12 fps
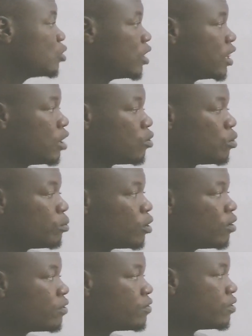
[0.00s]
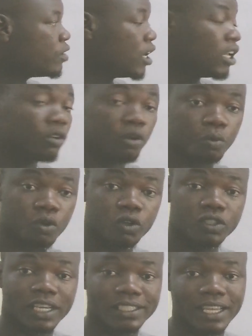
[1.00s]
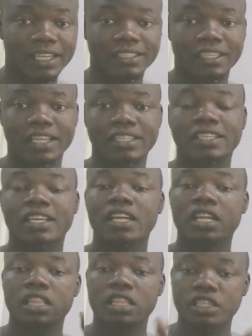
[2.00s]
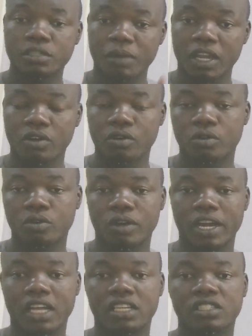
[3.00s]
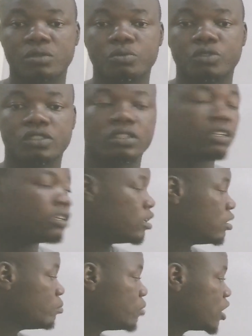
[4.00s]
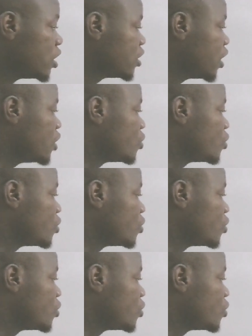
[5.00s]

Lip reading: So under group of, and of course, as I said, these microorganisms, because